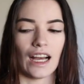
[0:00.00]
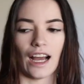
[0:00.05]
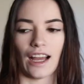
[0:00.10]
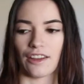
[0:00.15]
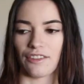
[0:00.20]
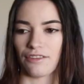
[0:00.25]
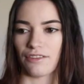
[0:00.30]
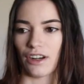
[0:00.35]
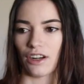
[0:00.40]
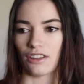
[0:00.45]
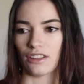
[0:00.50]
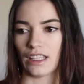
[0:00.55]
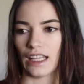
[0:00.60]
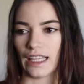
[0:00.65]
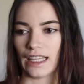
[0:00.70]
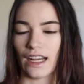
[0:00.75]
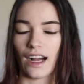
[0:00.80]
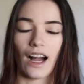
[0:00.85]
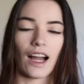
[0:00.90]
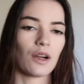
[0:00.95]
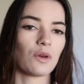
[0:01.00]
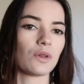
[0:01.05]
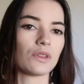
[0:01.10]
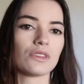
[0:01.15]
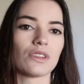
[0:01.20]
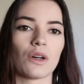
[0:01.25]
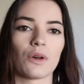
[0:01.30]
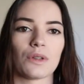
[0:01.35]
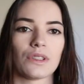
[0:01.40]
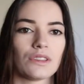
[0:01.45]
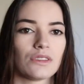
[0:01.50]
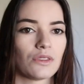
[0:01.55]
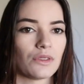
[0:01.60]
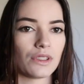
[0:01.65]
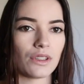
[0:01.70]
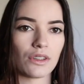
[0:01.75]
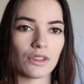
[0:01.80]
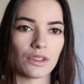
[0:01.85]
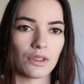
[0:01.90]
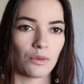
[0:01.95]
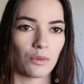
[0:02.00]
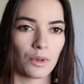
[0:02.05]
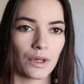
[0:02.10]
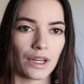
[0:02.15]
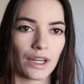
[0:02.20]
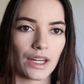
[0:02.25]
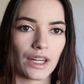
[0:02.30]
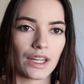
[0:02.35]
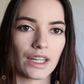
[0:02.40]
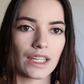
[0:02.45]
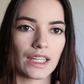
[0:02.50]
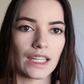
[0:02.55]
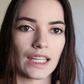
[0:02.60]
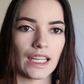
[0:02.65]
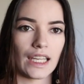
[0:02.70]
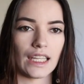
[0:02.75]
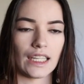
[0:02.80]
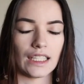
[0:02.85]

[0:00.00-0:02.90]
I felt like I was always doing all the work,